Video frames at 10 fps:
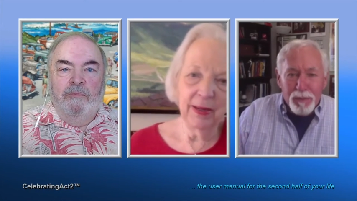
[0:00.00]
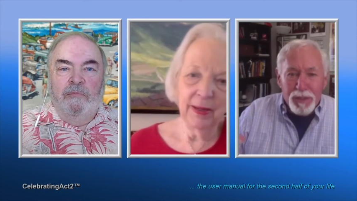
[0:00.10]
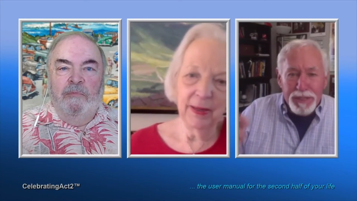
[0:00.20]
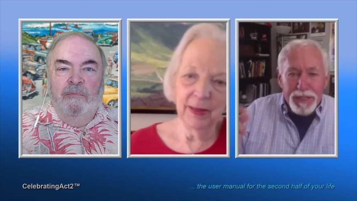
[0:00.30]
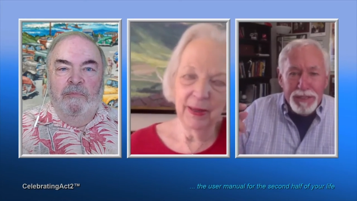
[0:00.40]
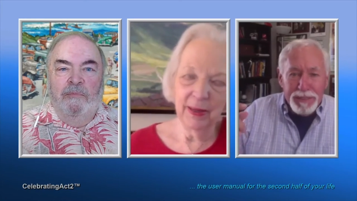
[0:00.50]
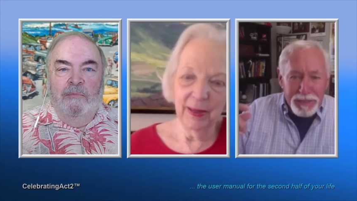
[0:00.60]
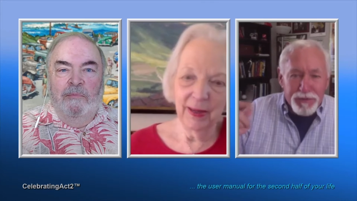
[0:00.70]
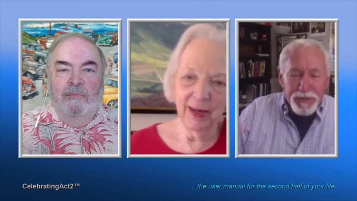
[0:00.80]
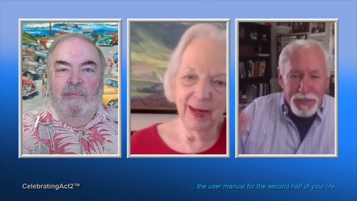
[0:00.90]
Speaker 1: what
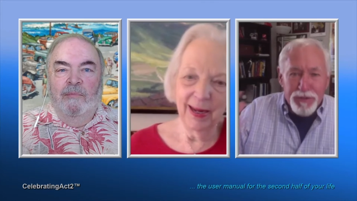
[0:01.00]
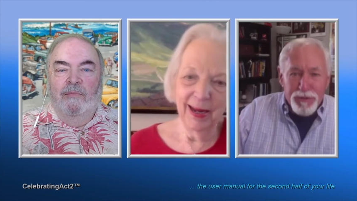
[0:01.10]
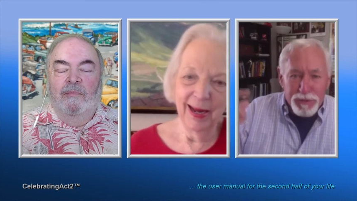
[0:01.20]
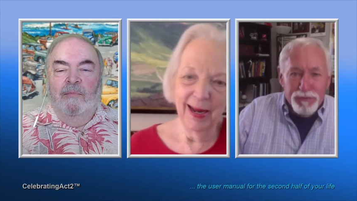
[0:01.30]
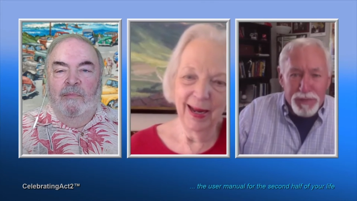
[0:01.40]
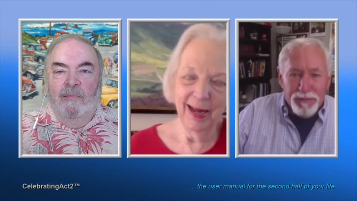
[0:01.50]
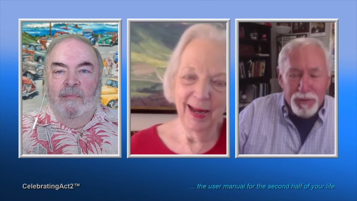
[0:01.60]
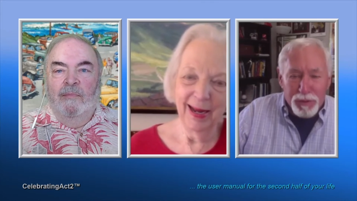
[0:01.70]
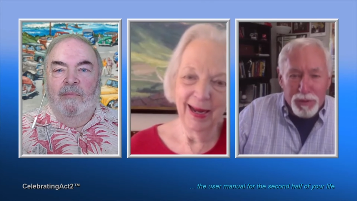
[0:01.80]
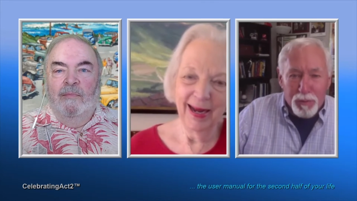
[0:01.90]
an international
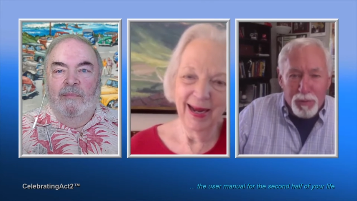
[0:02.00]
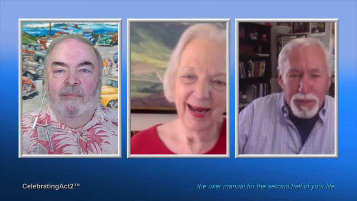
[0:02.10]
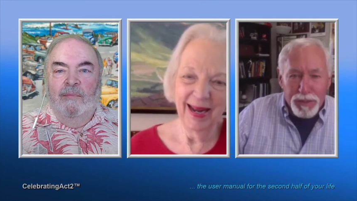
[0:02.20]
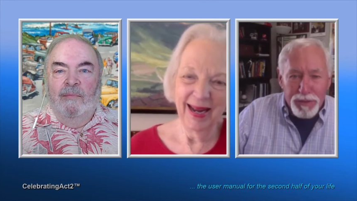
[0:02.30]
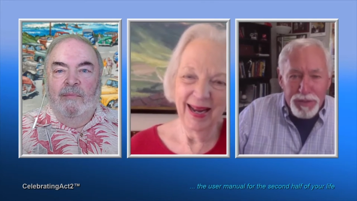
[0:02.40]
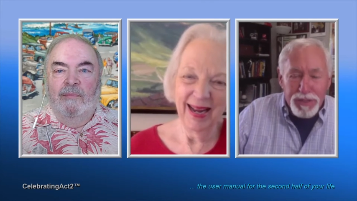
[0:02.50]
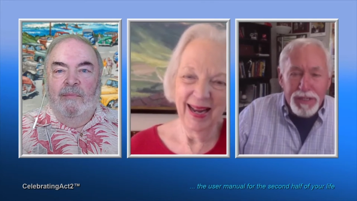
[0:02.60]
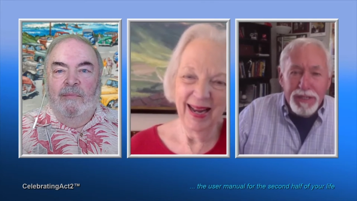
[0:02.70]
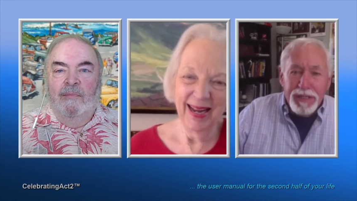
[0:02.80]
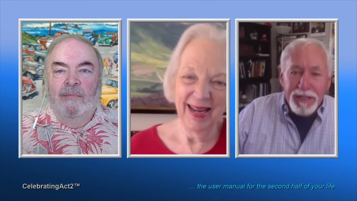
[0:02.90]
Travelall was,
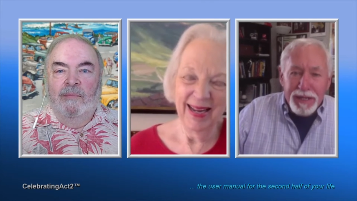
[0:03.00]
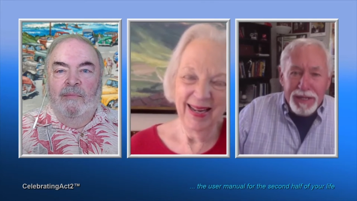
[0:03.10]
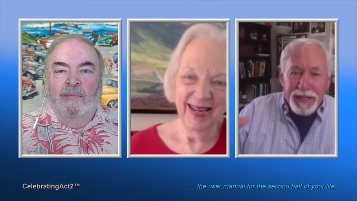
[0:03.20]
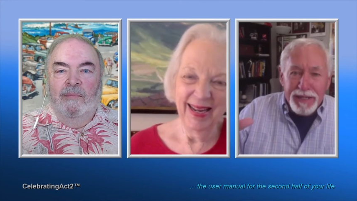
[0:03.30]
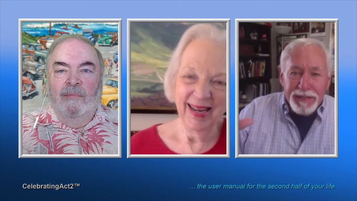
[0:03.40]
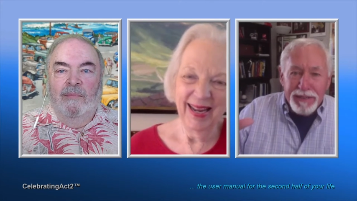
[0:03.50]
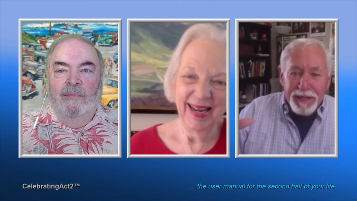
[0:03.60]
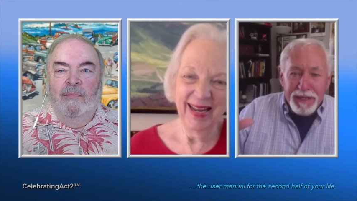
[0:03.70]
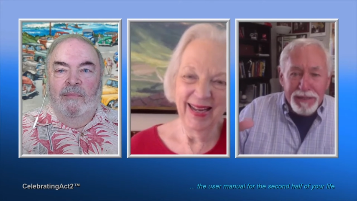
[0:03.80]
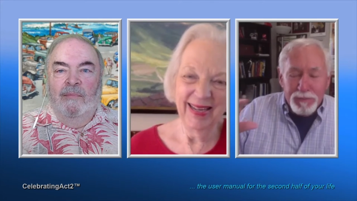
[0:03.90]
and
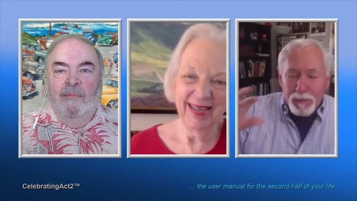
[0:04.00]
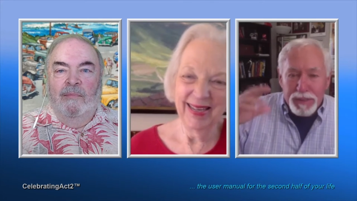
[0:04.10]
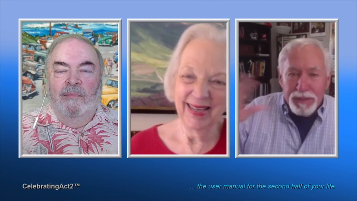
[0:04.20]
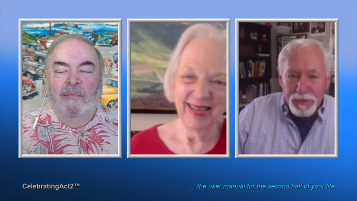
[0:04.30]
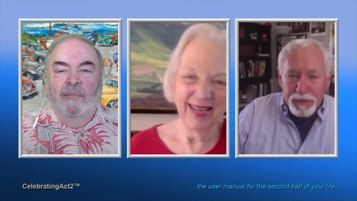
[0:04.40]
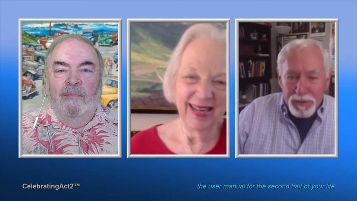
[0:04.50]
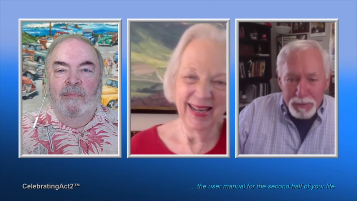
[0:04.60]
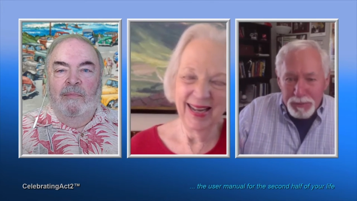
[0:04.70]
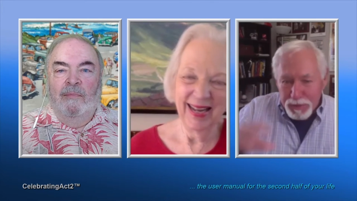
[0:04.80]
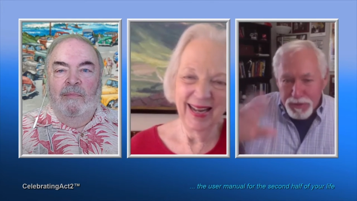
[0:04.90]
I when I
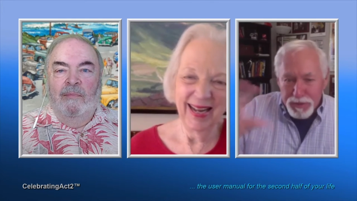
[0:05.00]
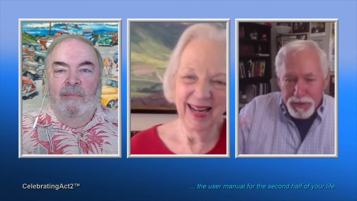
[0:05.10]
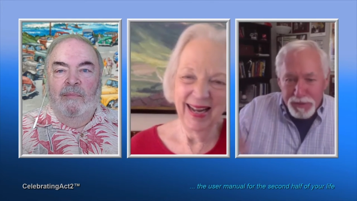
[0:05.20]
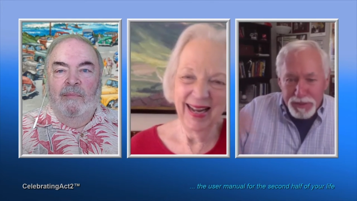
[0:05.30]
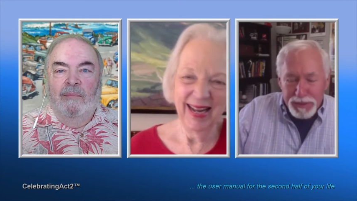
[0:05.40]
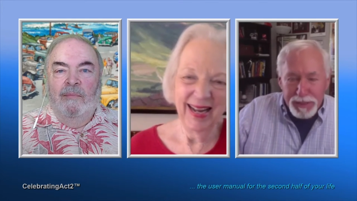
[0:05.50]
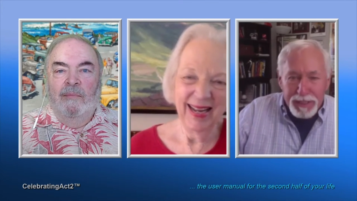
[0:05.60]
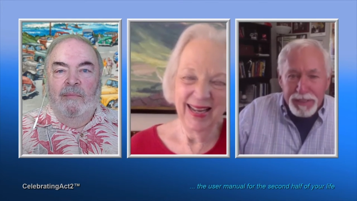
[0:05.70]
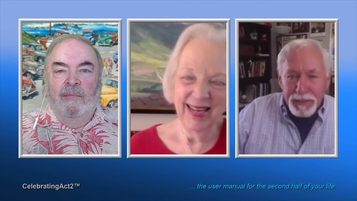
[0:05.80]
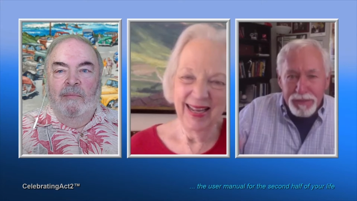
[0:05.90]
saw the pictures of it
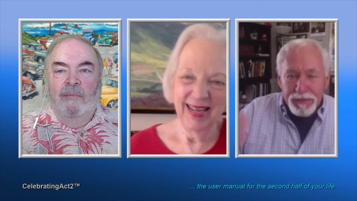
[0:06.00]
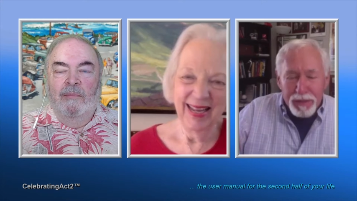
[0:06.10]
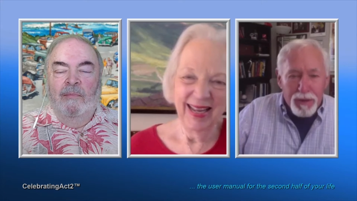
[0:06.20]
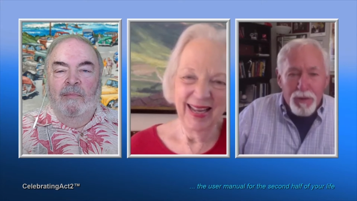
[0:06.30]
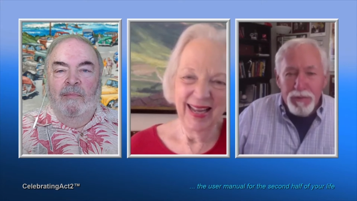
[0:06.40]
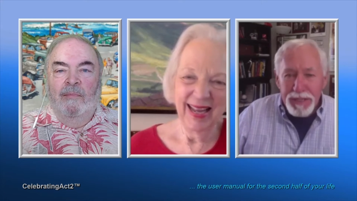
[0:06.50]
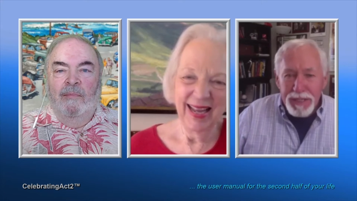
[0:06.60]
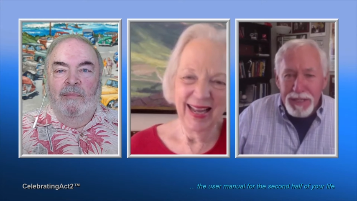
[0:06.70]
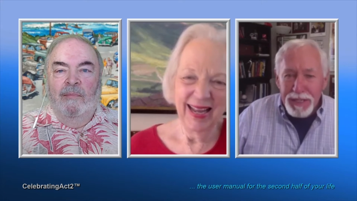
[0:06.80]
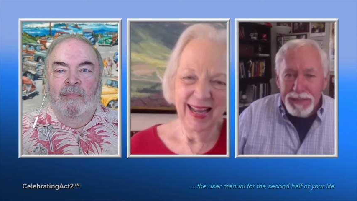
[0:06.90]
online, I said, "Oh
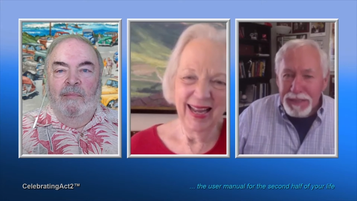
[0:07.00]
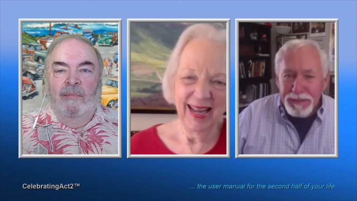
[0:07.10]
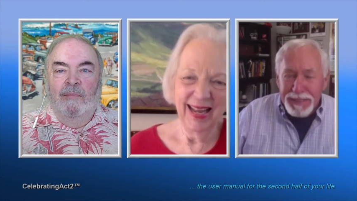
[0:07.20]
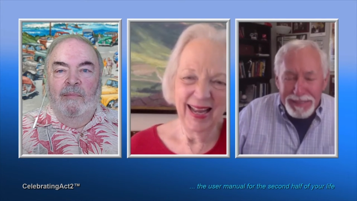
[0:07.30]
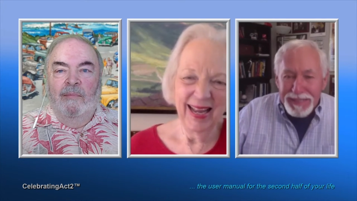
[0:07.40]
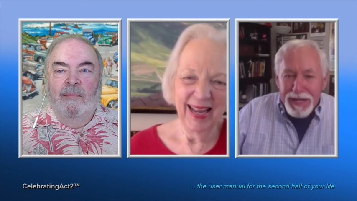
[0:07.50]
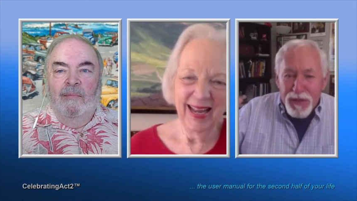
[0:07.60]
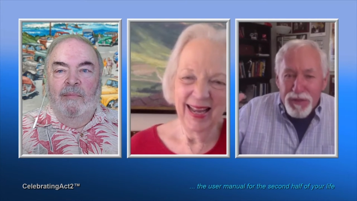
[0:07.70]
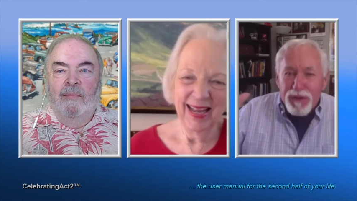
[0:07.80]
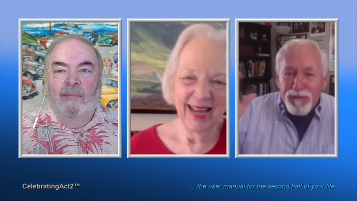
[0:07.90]
yeah, that's like
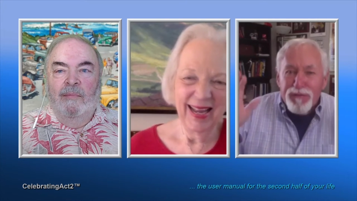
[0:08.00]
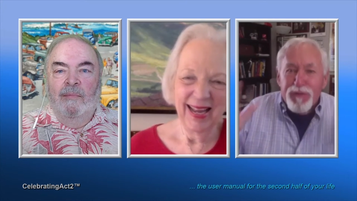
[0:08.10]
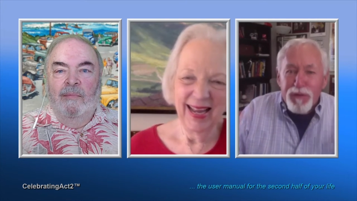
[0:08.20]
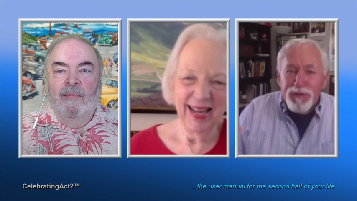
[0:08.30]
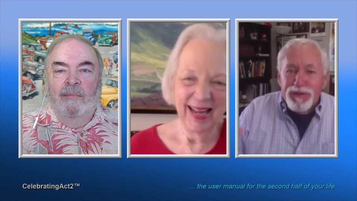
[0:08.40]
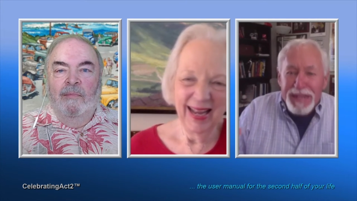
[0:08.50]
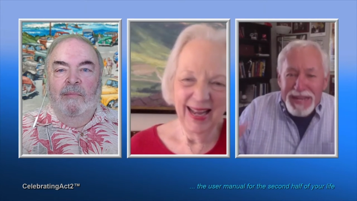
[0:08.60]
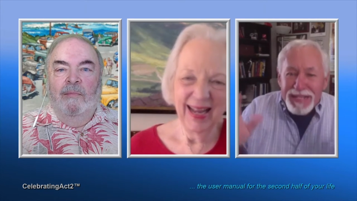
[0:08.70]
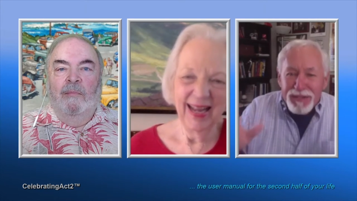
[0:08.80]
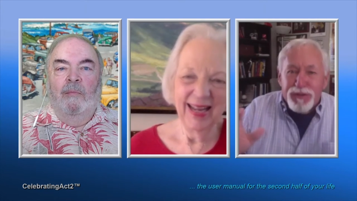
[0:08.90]
the first
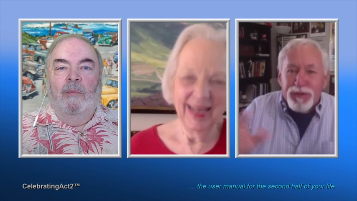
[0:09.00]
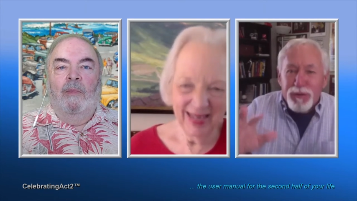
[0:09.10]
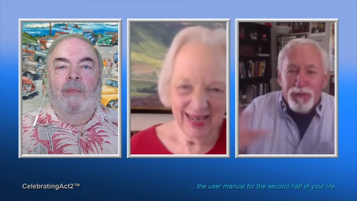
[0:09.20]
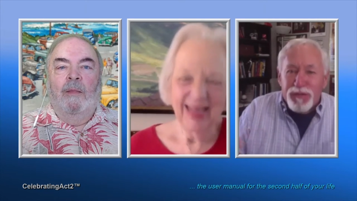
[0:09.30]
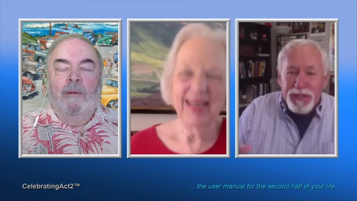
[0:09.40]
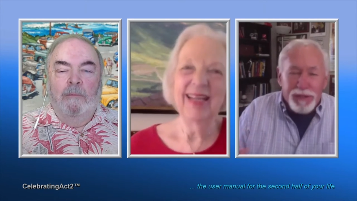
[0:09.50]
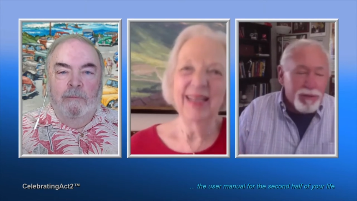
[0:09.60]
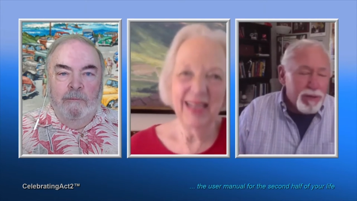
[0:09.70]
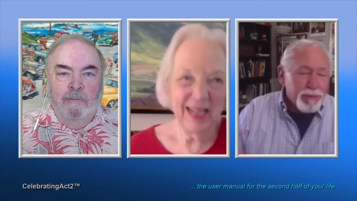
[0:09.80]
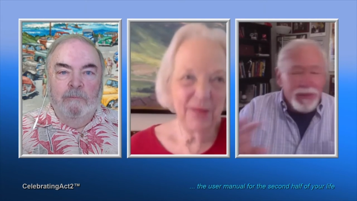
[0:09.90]

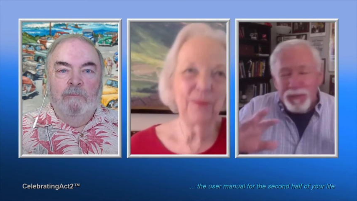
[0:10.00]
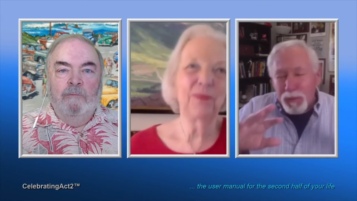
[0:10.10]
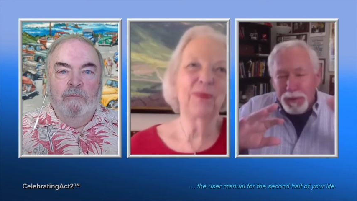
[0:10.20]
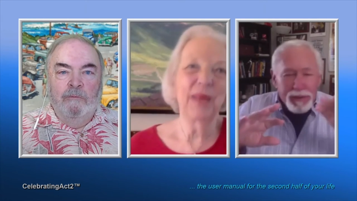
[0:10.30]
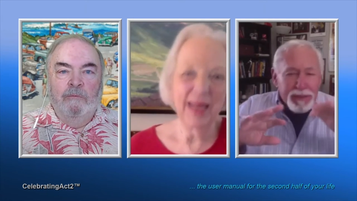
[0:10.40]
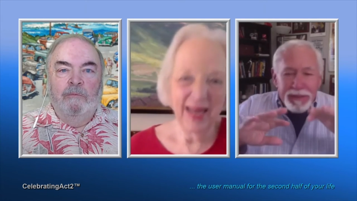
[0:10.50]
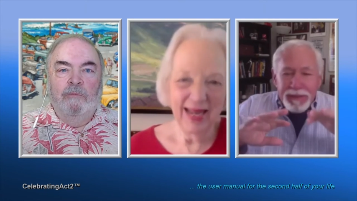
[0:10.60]
SUV long before